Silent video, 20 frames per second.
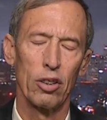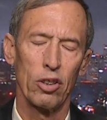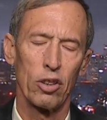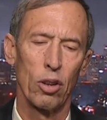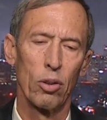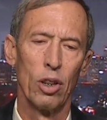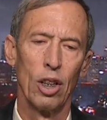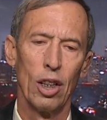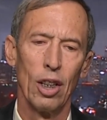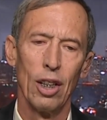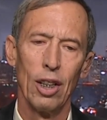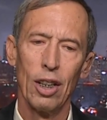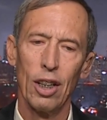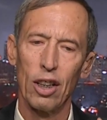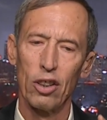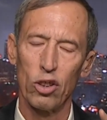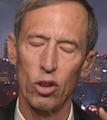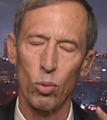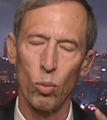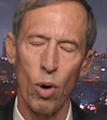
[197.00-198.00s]
So
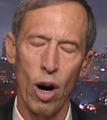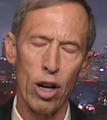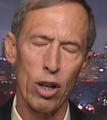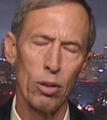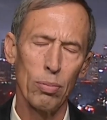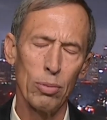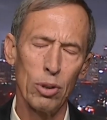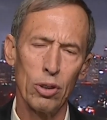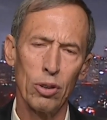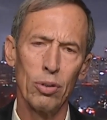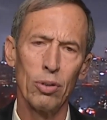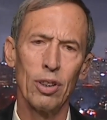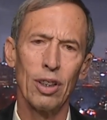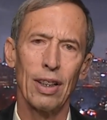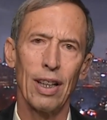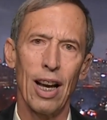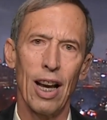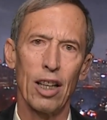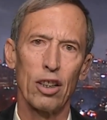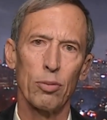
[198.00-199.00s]
it's a water moon.
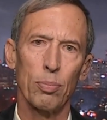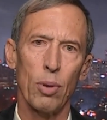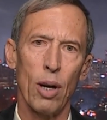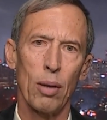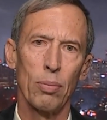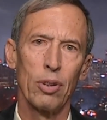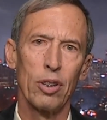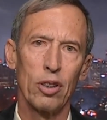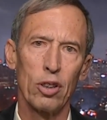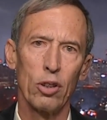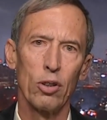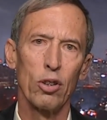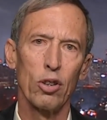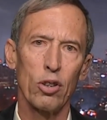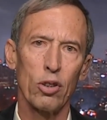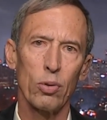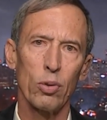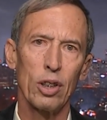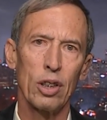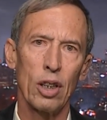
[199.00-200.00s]
It has probably two to
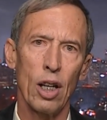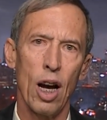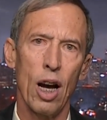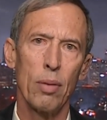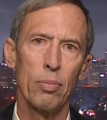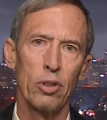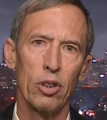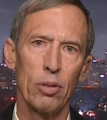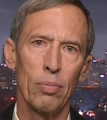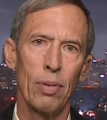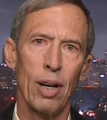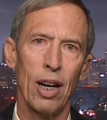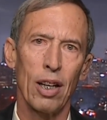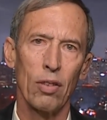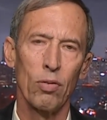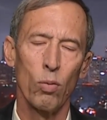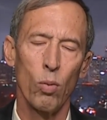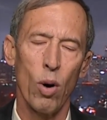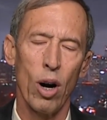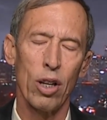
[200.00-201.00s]
three times the amount
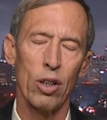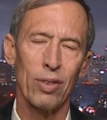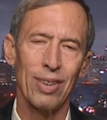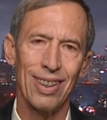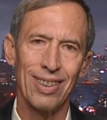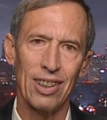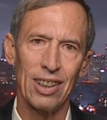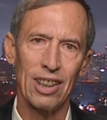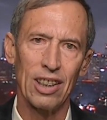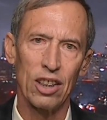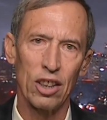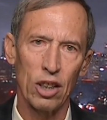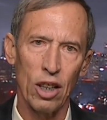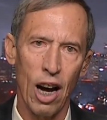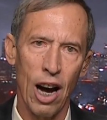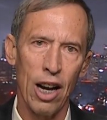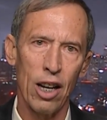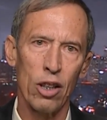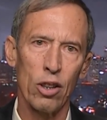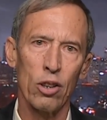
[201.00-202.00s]
of water that the
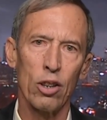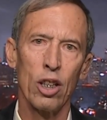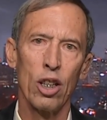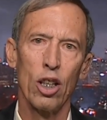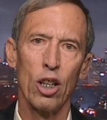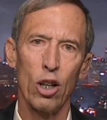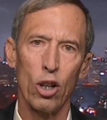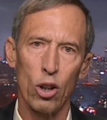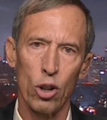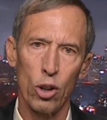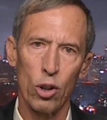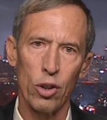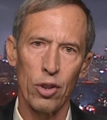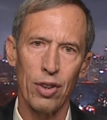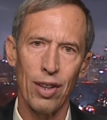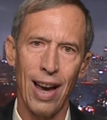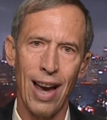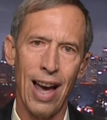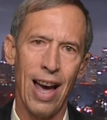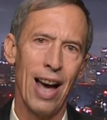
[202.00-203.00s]
entire
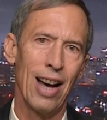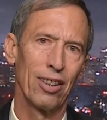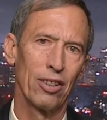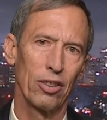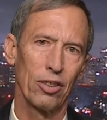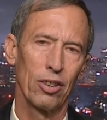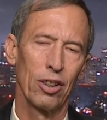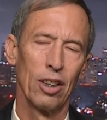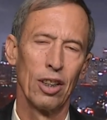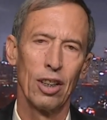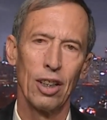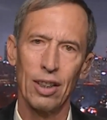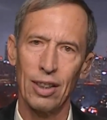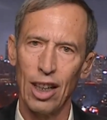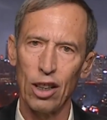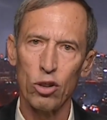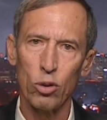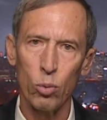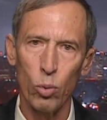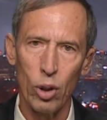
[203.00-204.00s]
Earth has. And
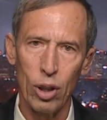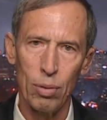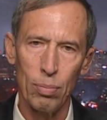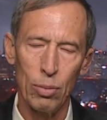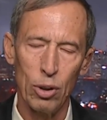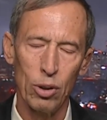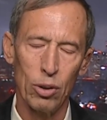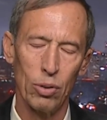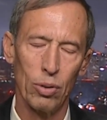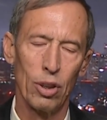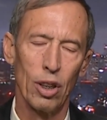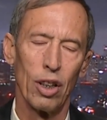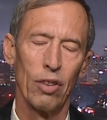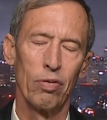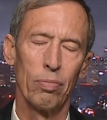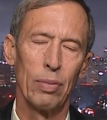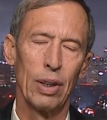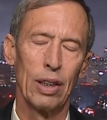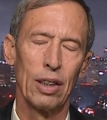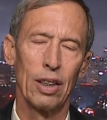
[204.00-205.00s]
that's wow. one moon
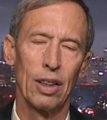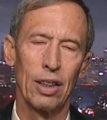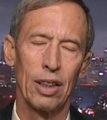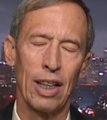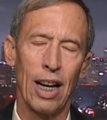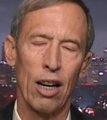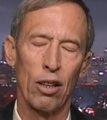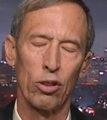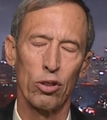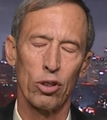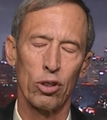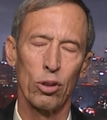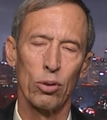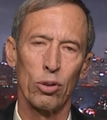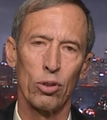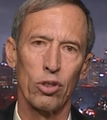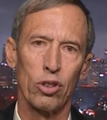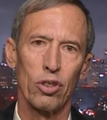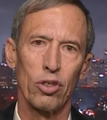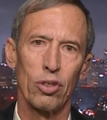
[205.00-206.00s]
of many in the outer
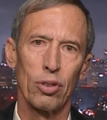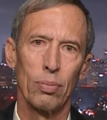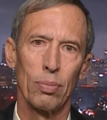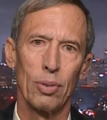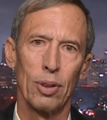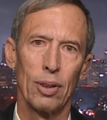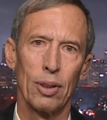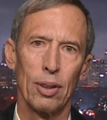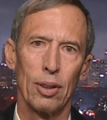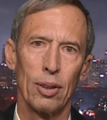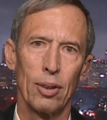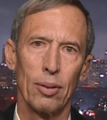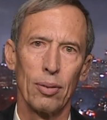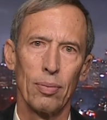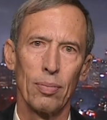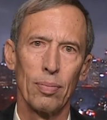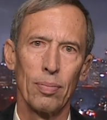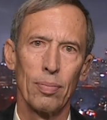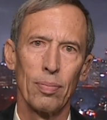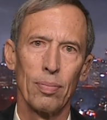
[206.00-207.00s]
solar system.
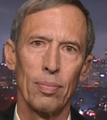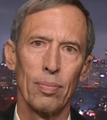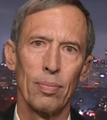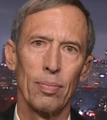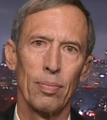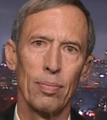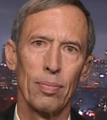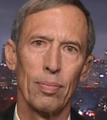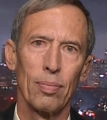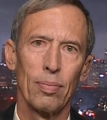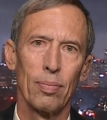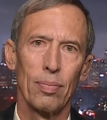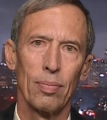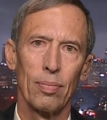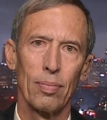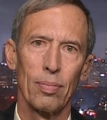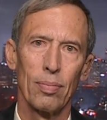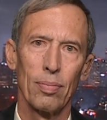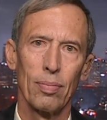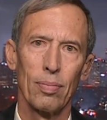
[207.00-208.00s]
You know,
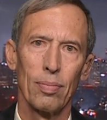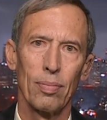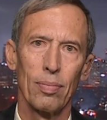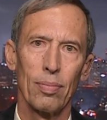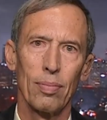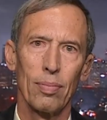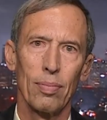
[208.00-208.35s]
been doing this for a